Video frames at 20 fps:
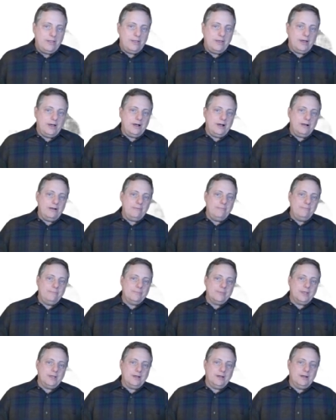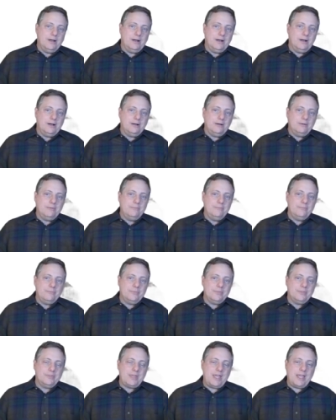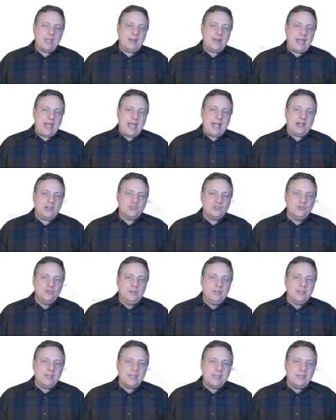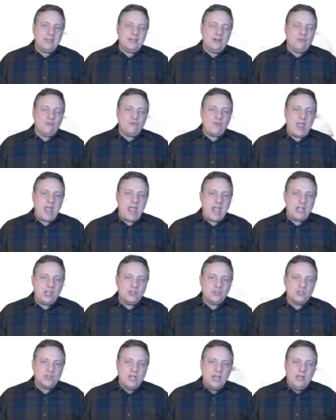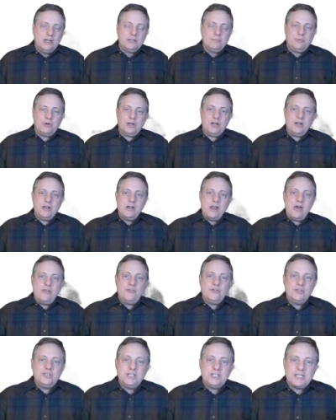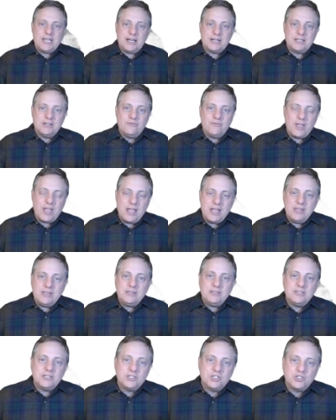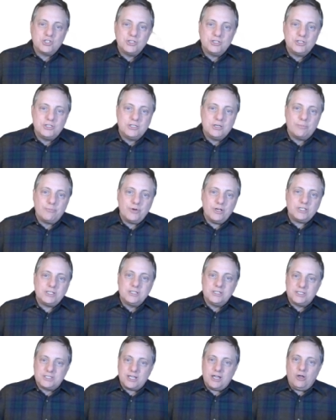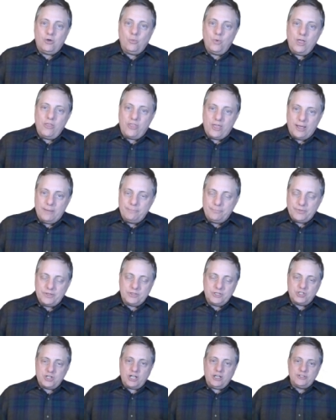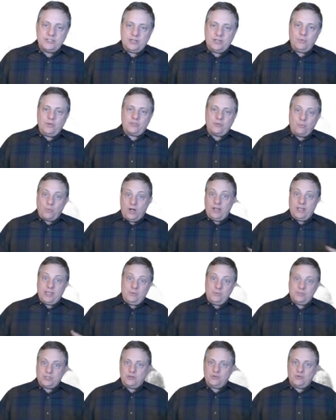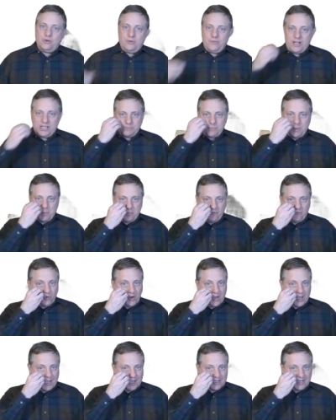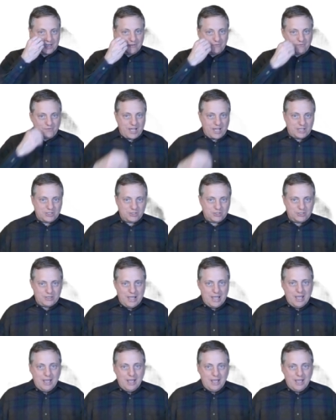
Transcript: um, uh, they had actually arranged to put another detective in the, the prison cell with him, in the jail cell with him while he was under arrest, but before he had confessed,